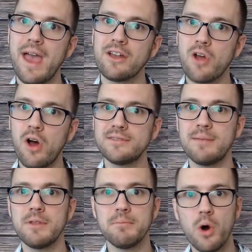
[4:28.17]
and cause
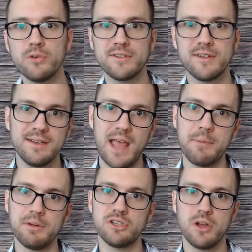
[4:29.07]
them the most
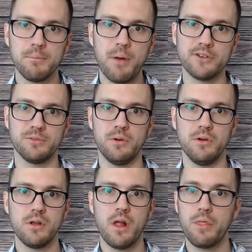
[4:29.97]
damage possible.